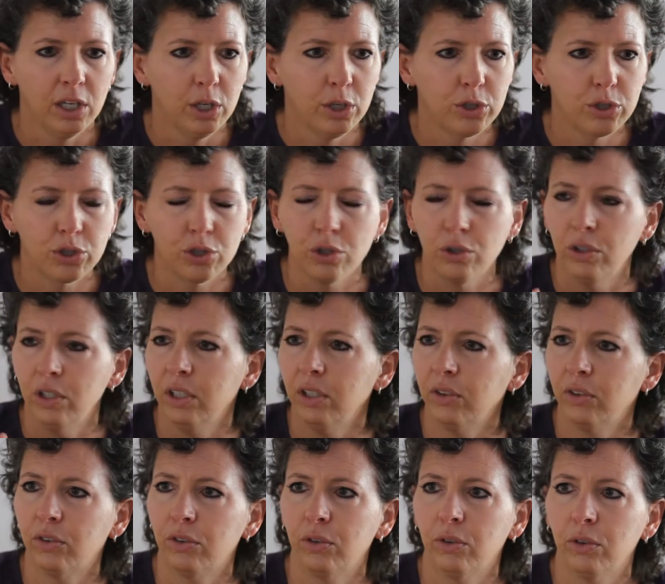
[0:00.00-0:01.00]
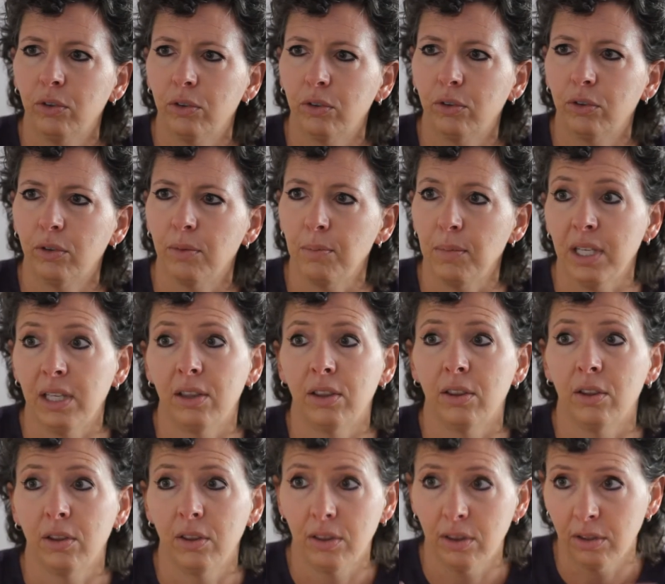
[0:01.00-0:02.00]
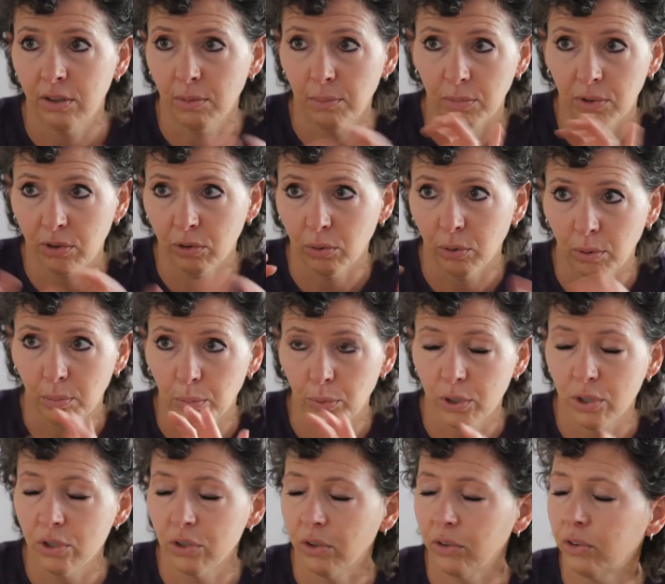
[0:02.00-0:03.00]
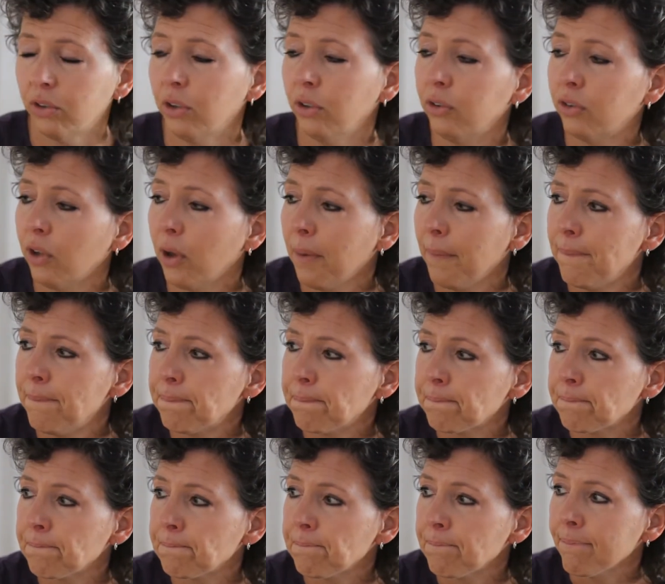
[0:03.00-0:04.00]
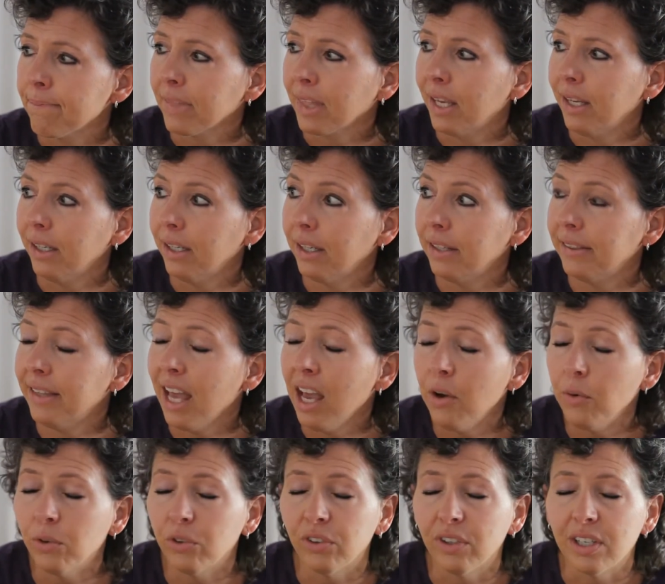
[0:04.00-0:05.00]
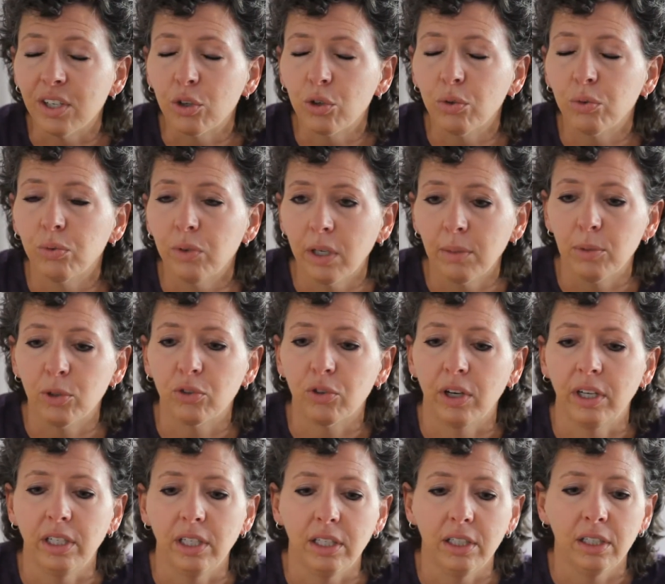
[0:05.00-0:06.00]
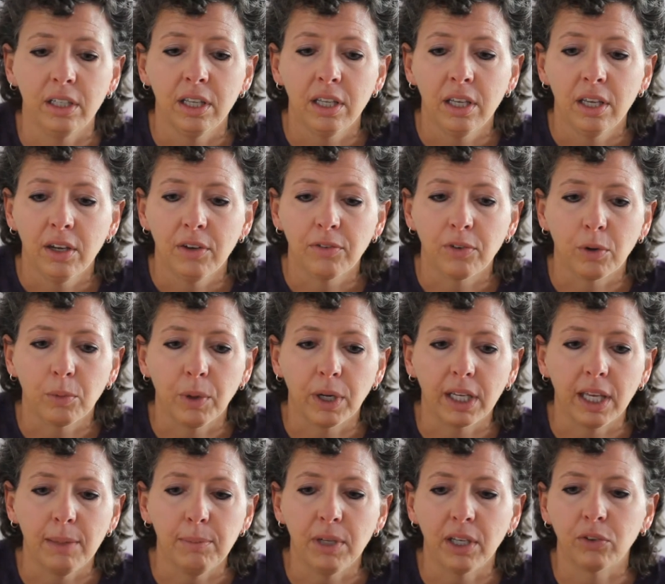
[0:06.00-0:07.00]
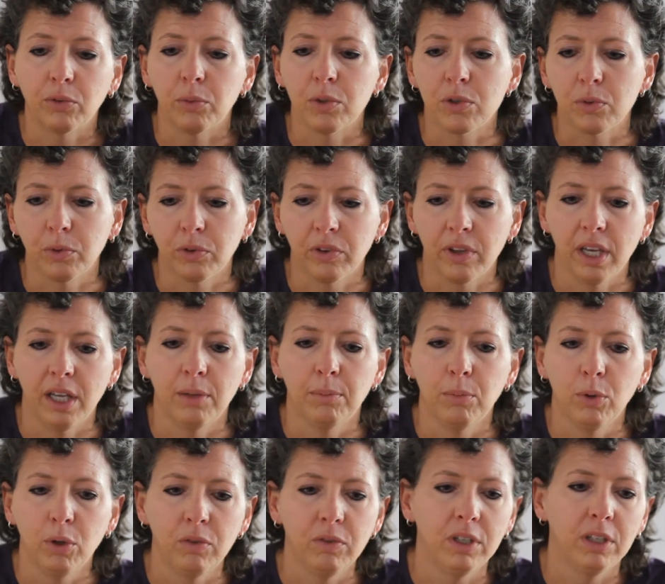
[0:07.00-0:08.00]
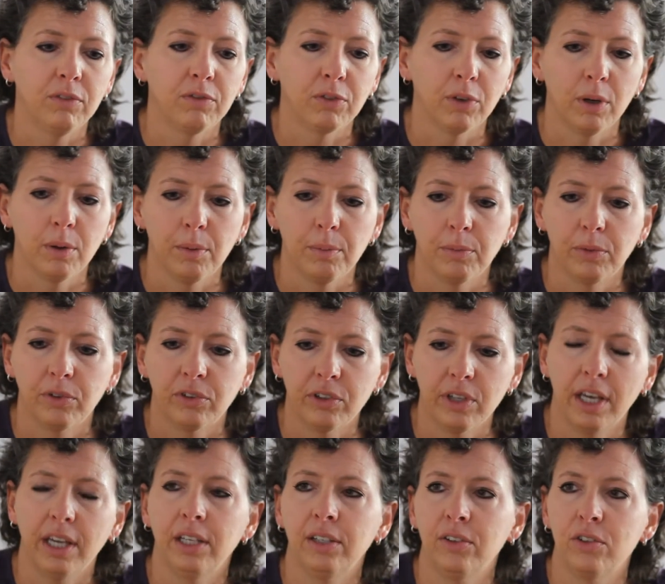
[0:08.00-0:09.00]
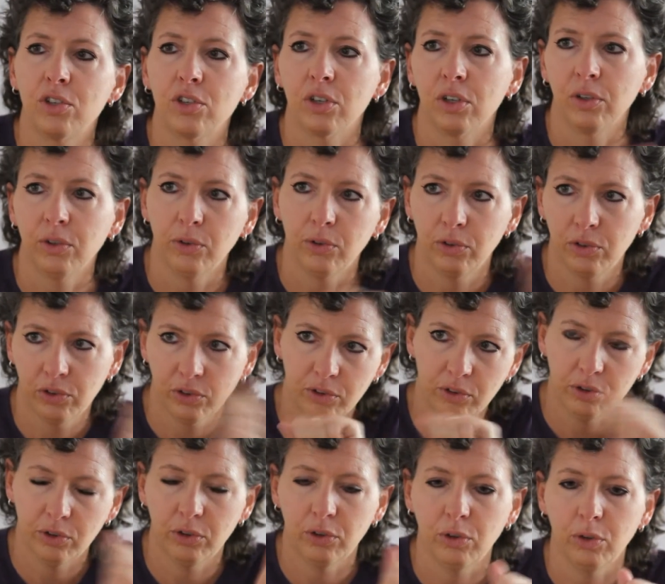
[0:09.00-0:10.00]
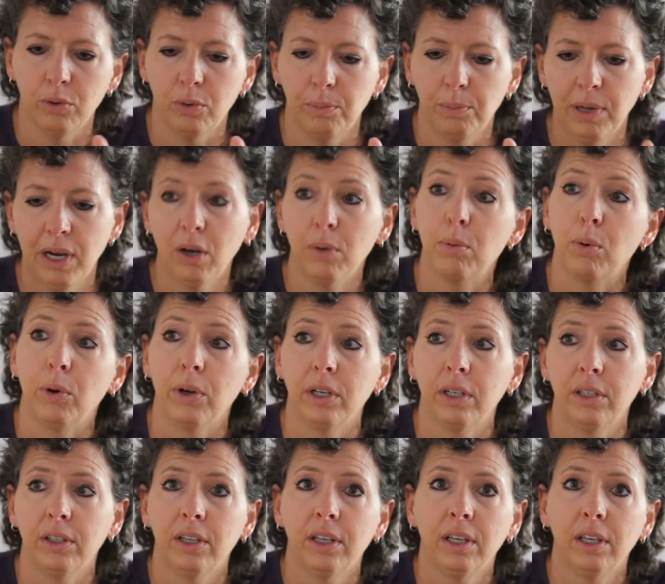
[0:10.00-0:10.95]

shooting to sort of bridge those two. So that was incredible training for what came next, which was then moving from slideshows to PowerPoint